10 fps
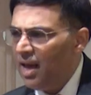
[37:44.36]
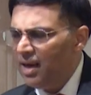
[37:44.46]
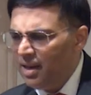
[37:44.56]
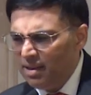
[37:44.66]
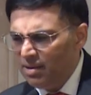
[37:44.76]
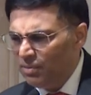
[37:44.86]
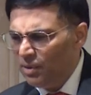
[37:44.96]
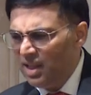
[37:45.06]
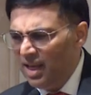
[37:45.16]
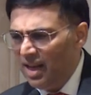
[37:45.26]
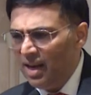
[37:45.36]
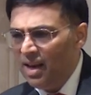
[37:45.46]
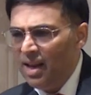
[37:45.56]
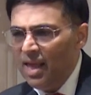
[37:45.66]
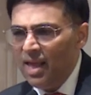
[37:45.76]
And I thought, what the
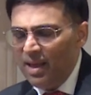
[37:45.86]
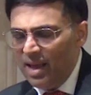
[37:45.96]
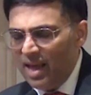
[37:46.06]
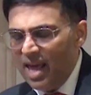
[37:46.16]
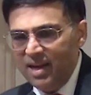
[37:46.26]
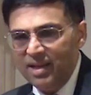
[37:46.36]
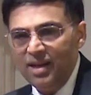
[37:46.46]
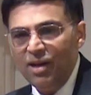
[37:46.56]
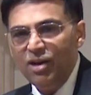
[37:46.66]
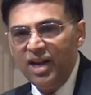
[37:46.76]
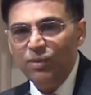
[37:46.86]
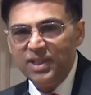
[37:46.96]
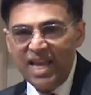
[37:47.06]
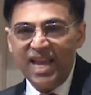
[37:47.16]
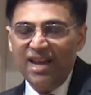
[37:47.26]
hell? And it turned out it
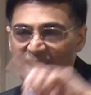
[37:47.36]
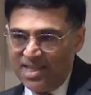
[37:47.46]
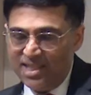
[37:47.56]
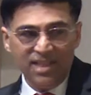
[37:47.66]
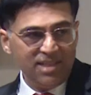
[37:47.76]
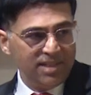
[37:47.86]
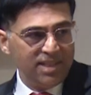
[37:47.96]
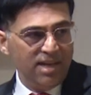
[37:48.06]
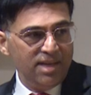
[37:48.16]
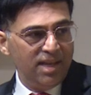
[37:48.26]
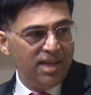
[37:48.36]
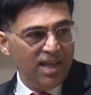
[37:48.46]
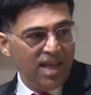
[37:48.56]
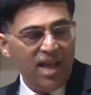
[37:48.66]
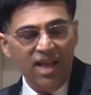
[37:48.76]
was taking last year's result.
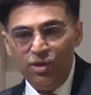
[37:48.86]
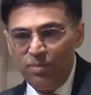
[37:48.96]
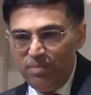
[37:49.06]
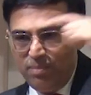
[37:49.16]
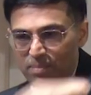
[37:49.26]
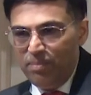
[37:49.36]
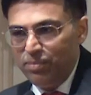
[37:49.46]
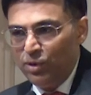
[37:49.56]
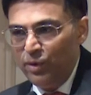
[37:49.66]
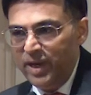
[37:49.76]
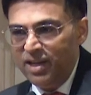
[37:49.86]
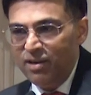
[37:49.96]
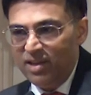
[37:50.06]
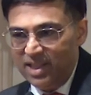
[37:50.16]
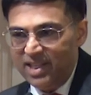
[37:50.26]
It threw it
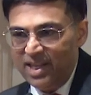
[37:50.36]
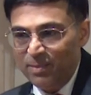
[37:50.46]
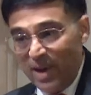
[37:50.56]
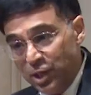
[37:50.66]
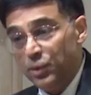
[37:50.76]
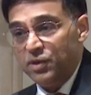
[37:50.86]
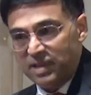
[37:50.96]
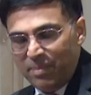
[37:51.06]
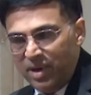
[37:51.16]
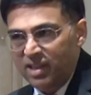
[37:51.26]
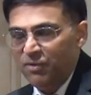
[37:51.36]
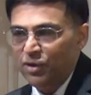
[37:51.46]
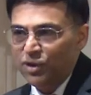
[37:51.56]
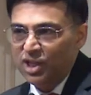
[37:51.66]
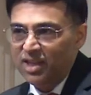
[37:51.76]
into this year's match, which was happening in the
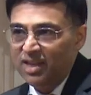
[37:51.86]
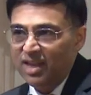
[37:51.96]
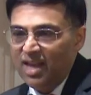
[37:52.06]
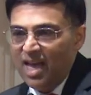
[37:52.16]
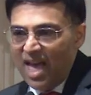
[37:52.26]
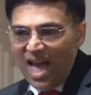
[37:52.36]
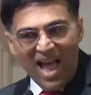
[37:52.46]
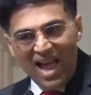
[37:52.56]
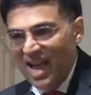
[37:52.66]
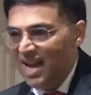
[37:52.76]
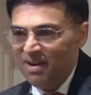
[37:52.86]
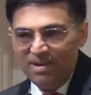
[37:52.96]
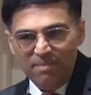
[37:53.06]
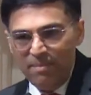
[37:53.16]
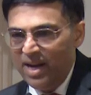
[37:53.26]
future,
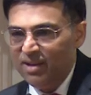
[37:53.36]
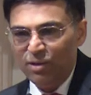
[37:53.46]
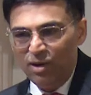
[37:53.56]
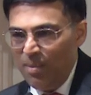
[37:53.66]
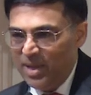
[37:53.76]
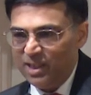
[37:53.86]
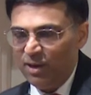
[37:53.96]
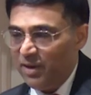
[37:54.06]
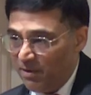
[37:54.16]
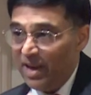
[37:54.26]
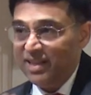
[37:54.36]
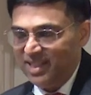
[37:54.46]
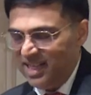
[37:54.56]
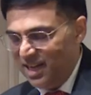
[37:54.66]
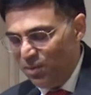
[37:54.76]
and made a total mess out of it. In
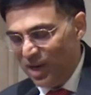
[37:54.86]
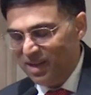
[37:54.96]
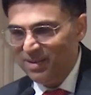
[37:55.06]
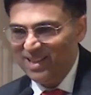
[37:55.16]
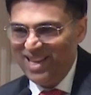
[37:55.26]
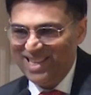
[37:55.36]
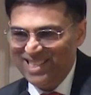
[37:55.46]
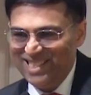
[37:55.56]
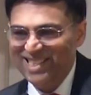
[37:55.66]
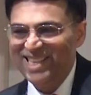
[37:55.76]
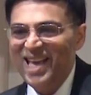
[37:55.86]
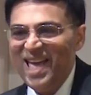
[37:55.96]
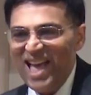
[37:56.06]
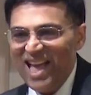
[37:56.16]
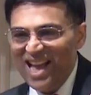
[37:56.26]
fact, City won.
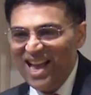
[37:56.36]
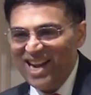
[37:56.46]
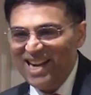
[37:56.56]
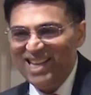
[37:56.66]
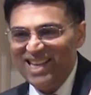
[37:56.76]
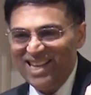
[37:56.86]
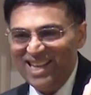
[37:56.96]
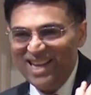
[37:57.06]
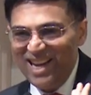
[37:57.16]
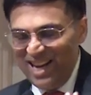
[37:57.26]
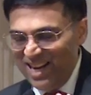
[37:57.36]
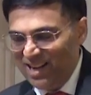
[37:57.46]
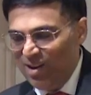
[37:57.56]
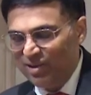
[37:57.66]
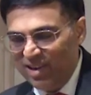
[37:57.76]
And
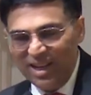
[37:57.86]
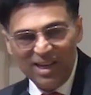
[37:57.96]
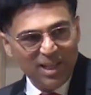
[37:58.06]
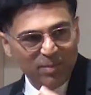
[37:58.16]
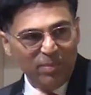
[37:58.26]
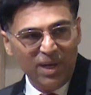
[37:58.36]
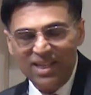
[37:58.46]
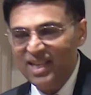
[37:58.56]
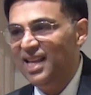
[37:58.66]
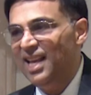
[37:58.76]
it looked ridiculous. But